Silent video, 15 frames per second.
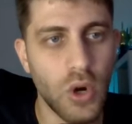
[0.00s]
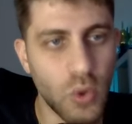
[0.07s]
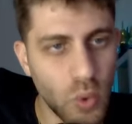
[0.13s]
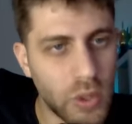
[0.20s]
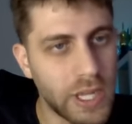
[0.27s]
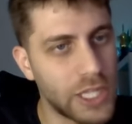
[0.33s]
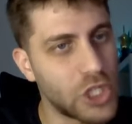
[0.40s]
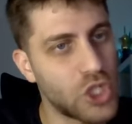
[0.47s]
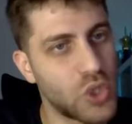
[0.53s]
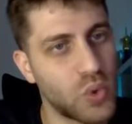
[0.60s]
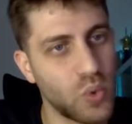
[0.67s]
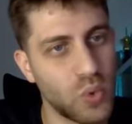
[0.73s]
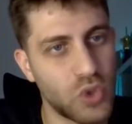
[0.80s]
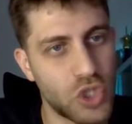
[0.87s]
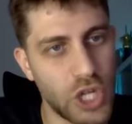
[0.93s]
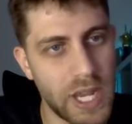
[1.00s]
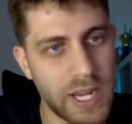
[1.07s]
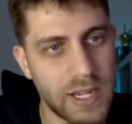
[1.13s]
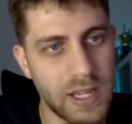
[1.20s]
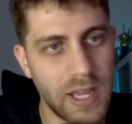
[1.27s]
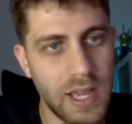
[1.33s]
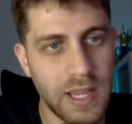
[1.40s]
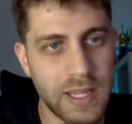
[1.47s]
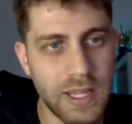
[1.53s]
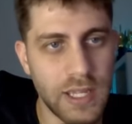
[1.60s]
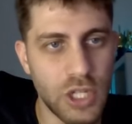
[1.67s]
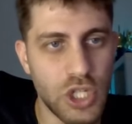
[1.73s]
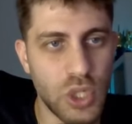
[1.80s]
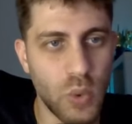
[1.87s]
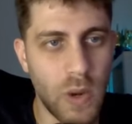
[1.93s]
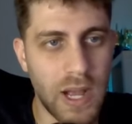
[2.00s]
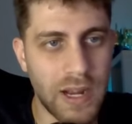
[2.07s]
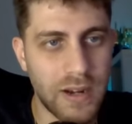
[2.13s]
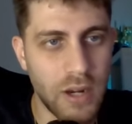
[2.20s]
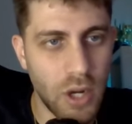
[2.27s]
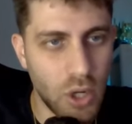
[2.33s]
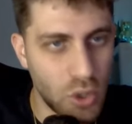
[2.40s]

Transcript: rook h2 check, king g1,